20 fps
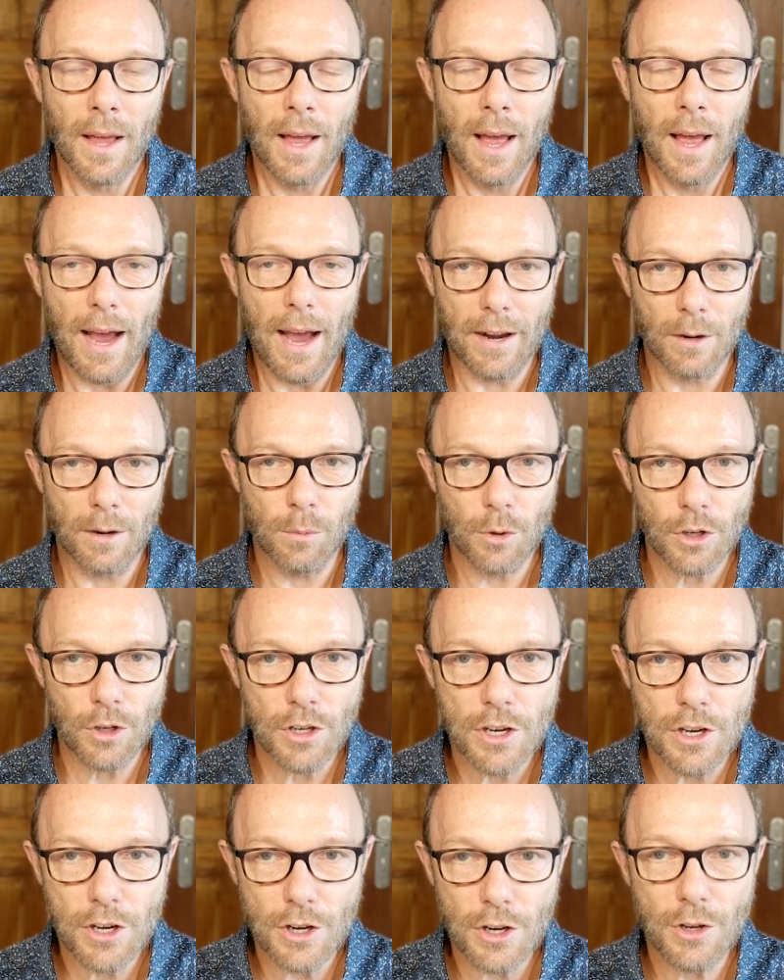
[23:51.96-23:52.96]
And I want
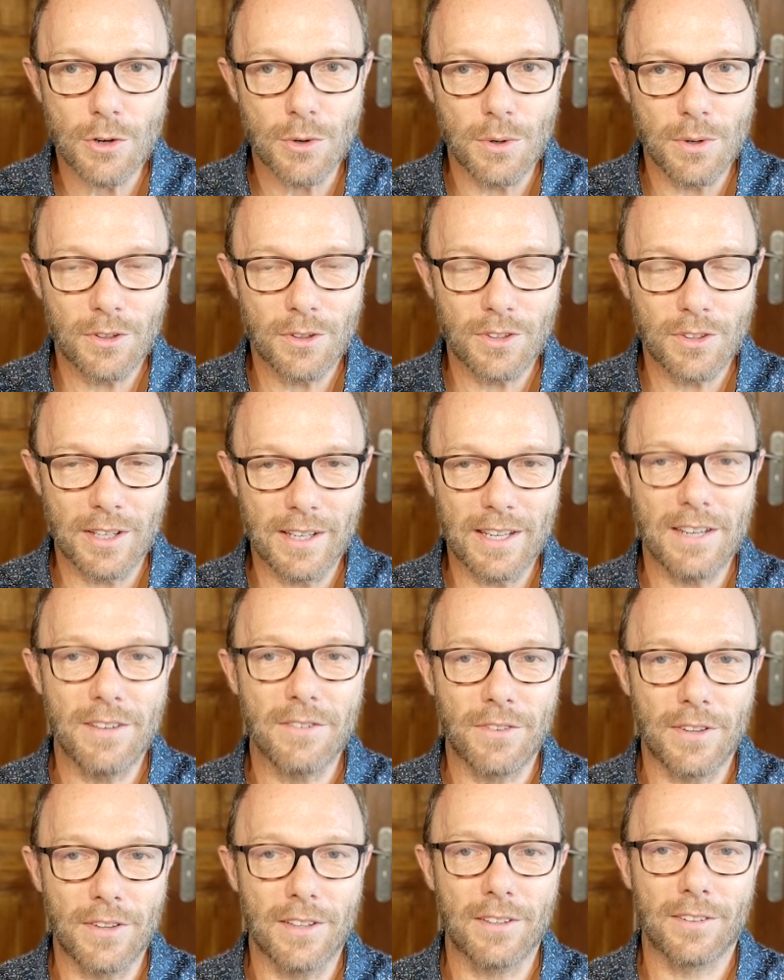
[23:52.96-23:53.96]
you to
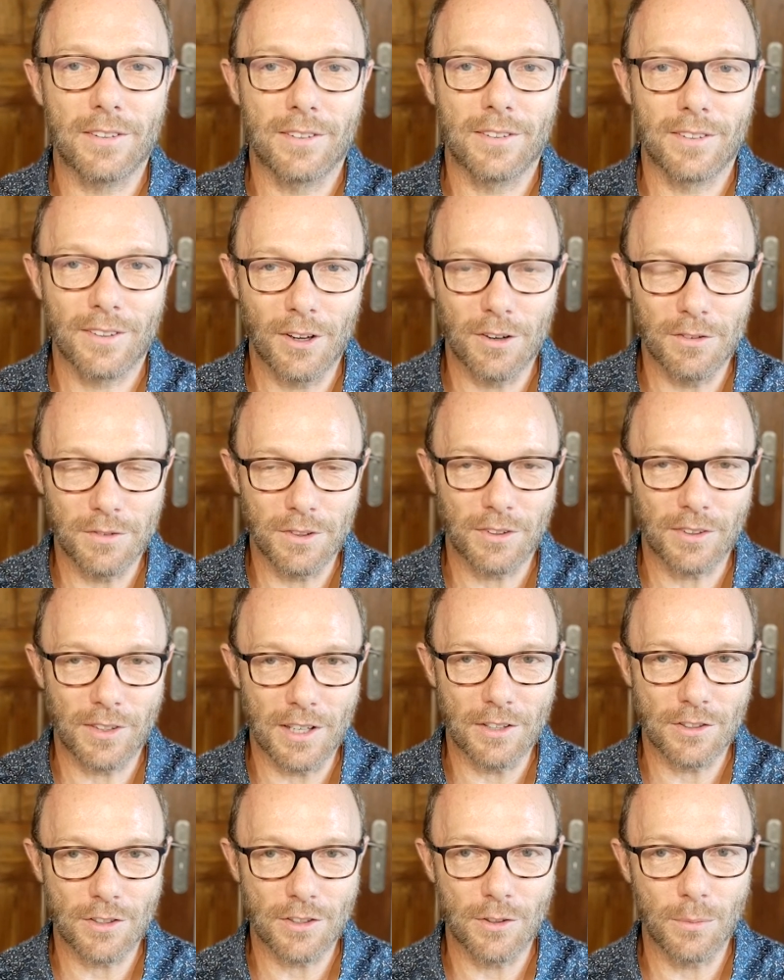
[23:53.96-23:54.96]
leave this
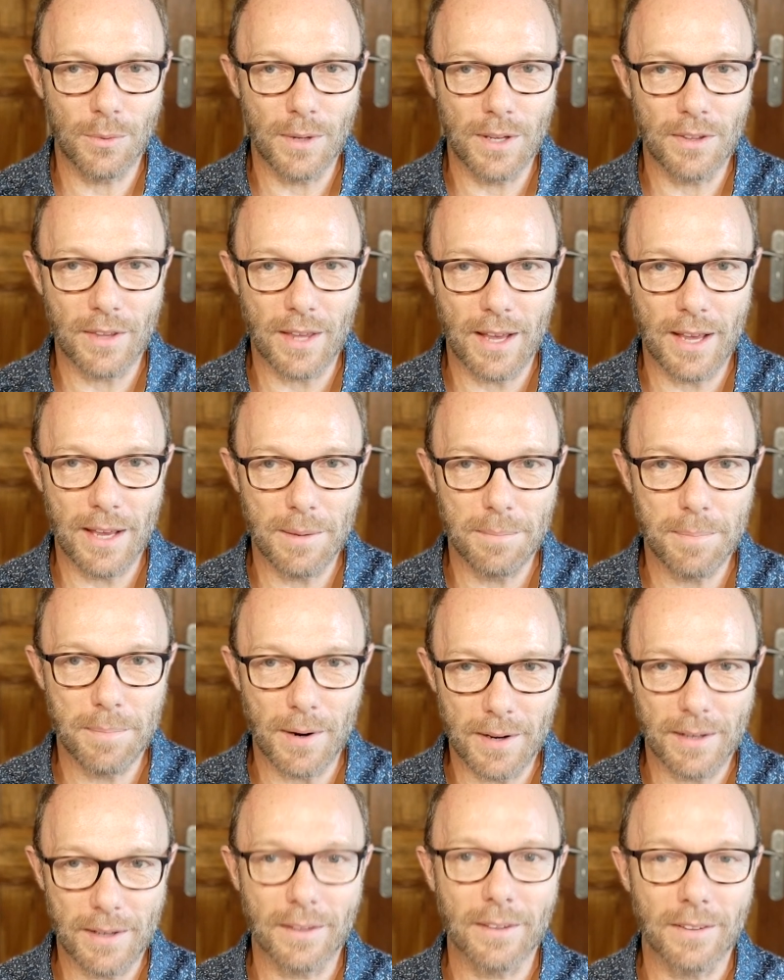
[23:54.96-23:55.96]
conversation with a
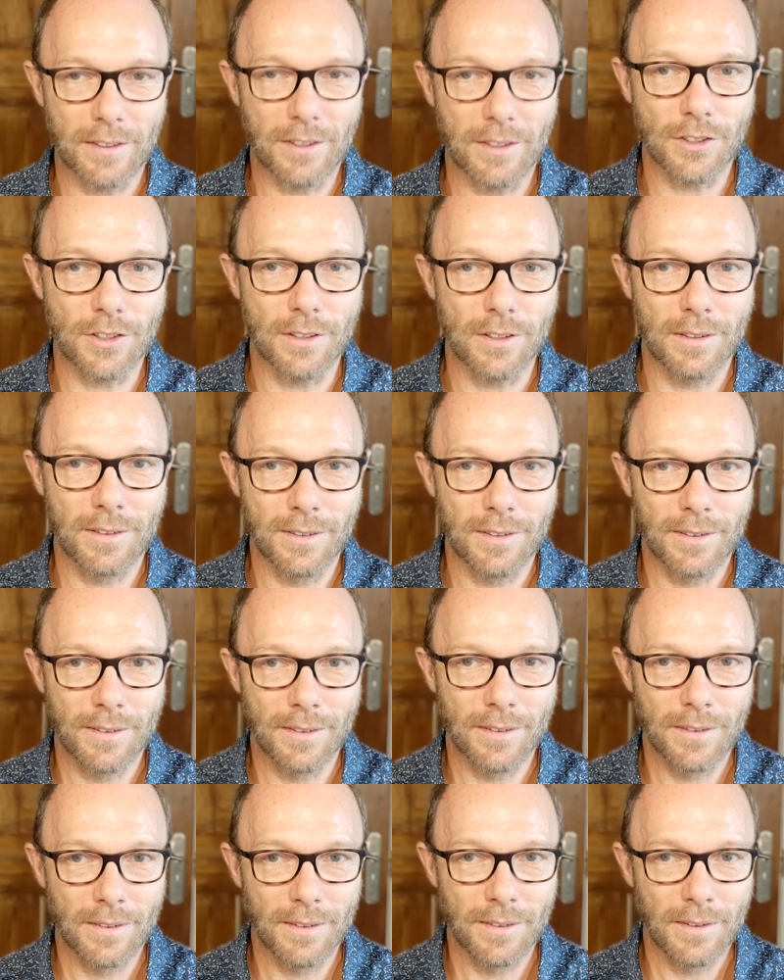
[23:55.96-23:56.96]
buying decision.
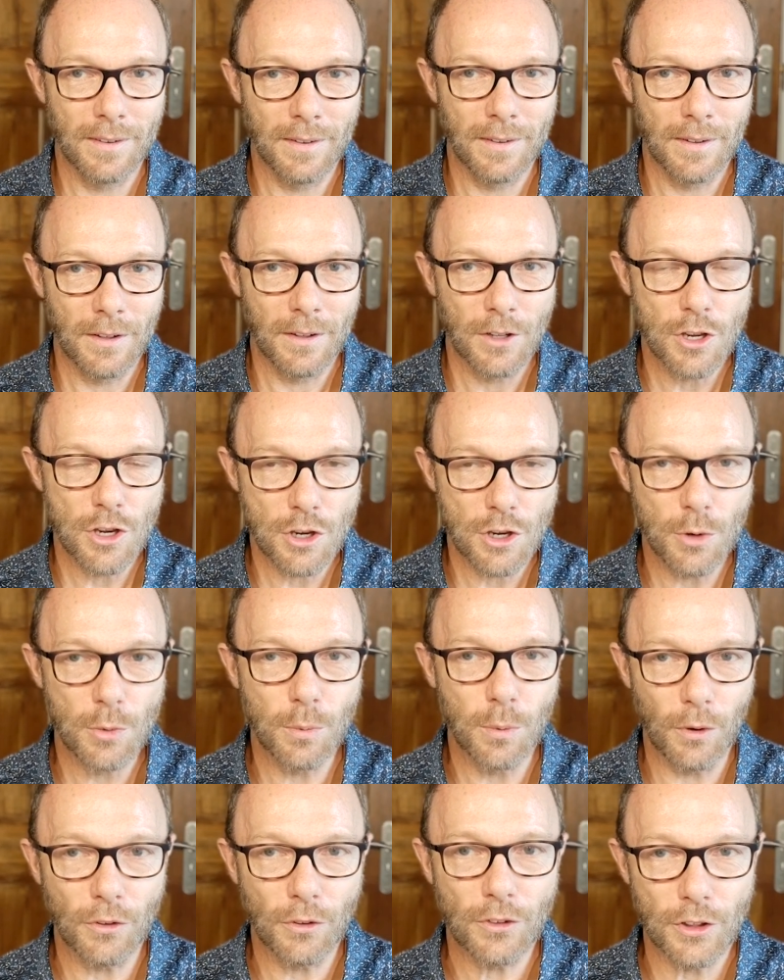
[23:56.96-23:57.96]
You
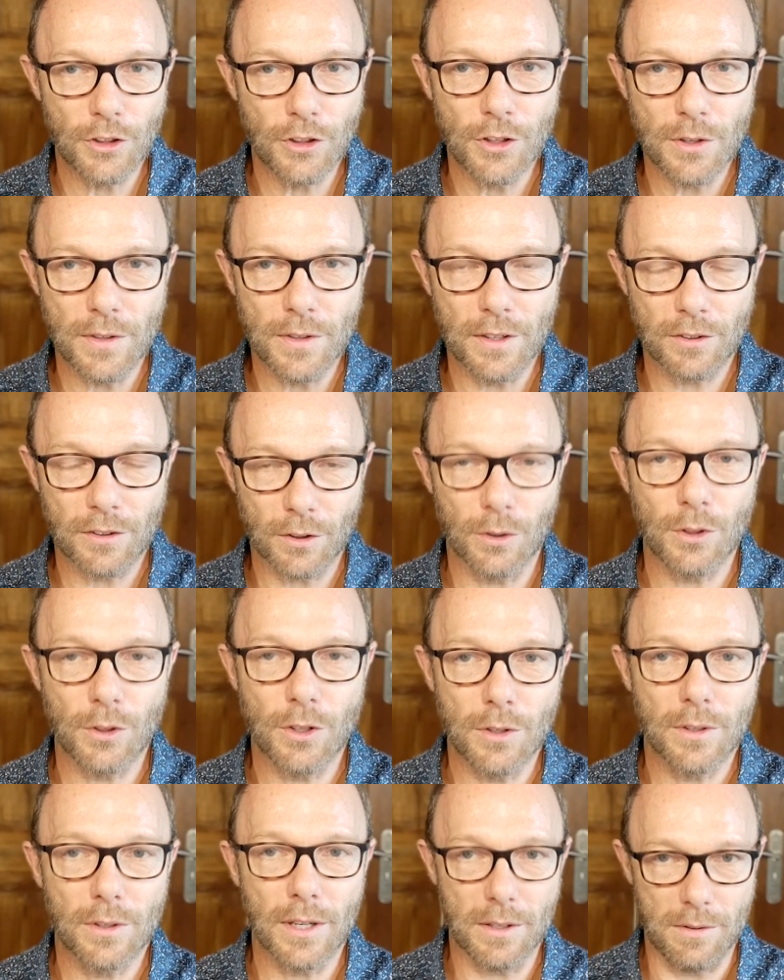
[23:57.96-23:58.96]
want to do this or
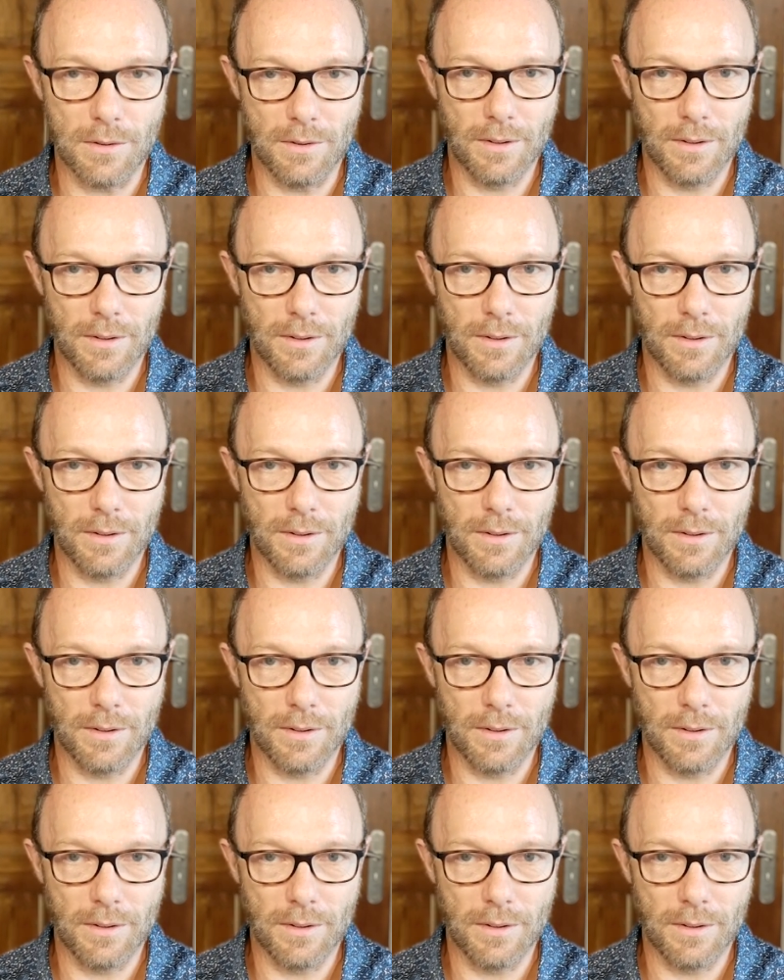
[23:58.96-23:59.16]
you don't.